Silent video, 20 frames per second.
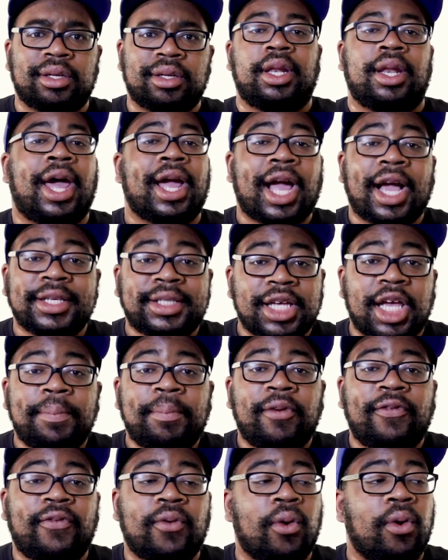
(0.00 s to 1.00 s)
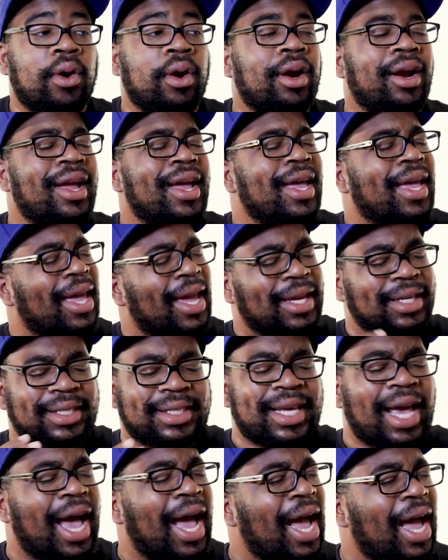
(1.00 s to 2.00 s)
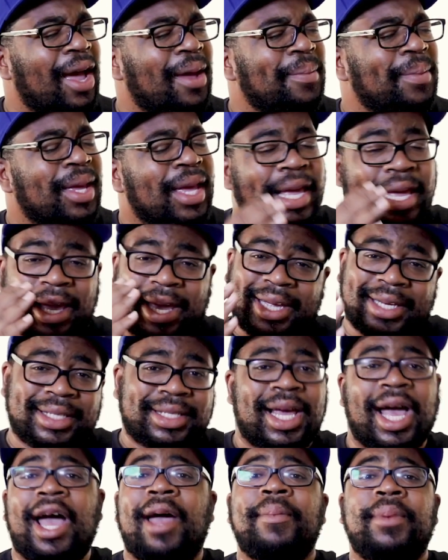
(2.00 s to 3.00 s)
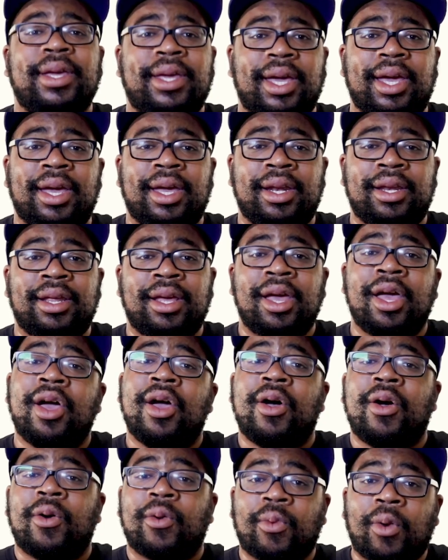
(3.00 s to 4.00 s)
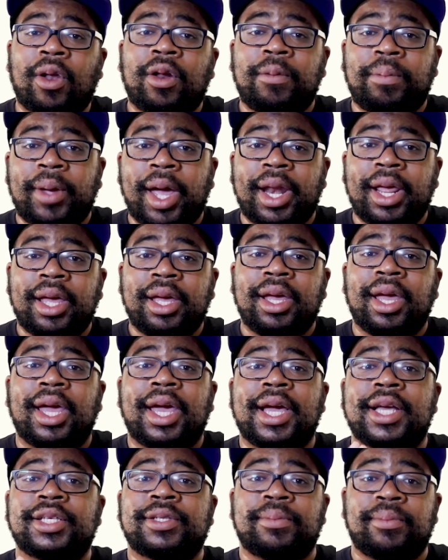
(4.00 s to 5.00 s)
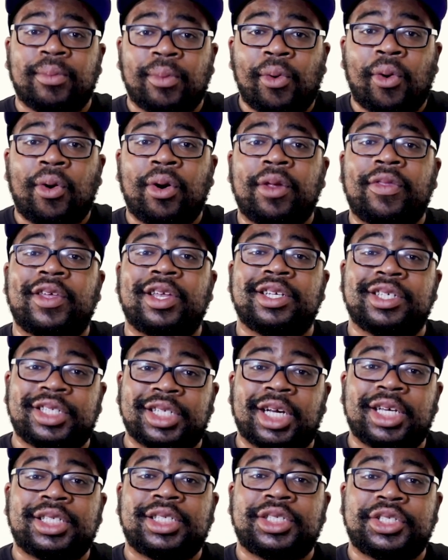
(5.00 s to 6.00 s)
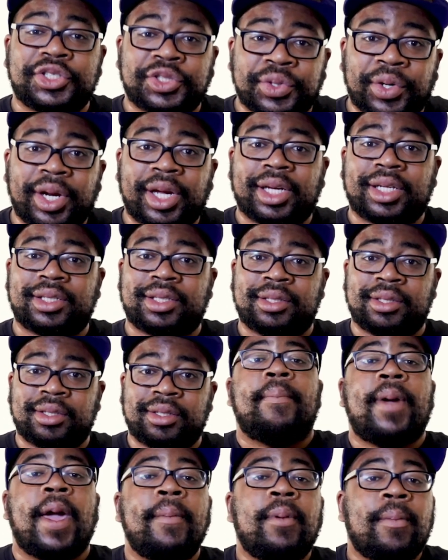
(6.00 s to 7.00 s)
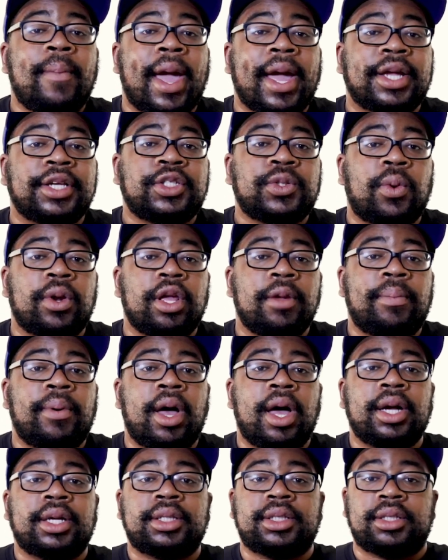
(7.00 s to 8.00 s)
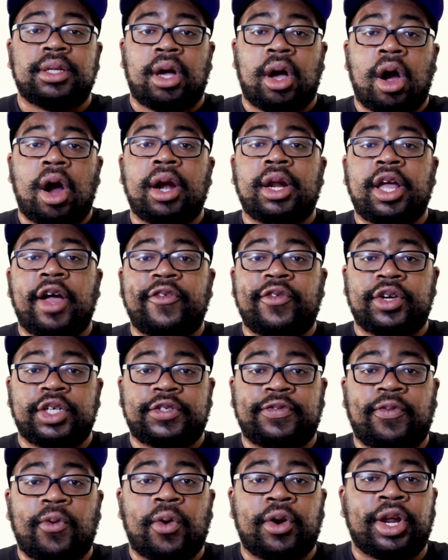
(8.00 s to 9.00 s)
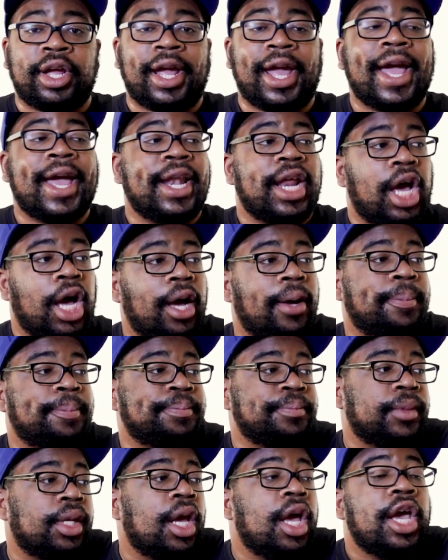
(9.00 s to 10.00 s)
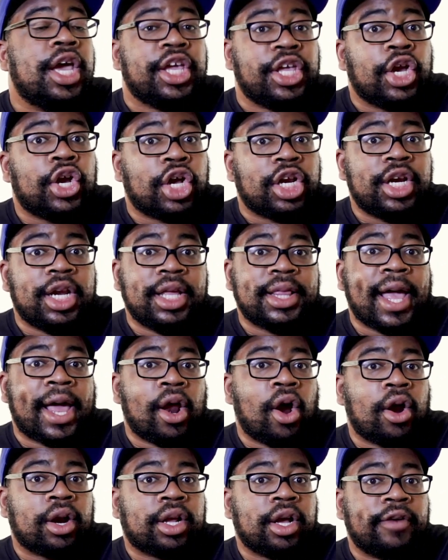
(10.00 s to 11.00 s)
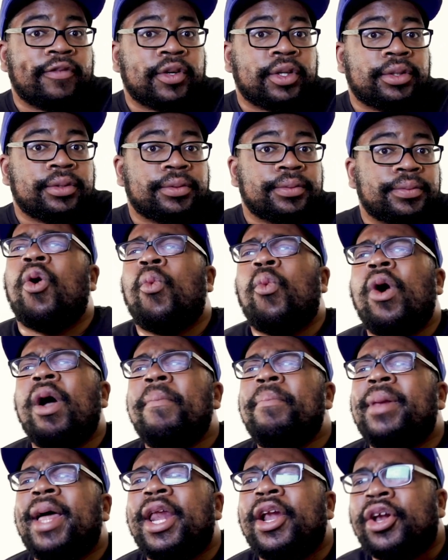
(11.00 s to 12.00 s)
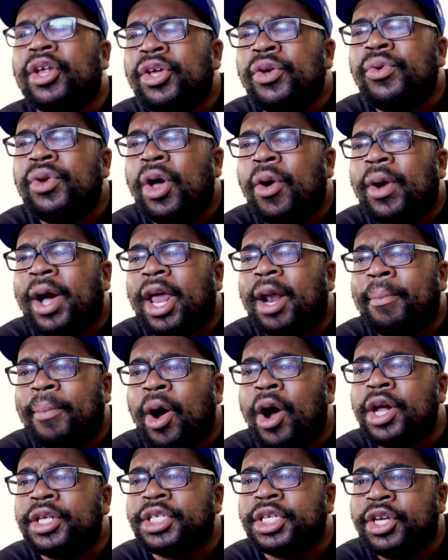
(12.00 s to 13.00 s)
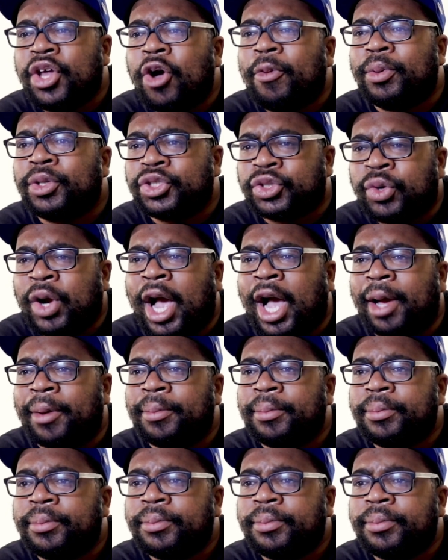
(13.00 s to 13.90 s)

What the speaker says: Like I said before, and time again, rollerblading is more than just tricks. Paperback is 20 bucks, hardcover is 40, and you're gonna need that hardcover. What blader you know got a Barnes & Noble drop?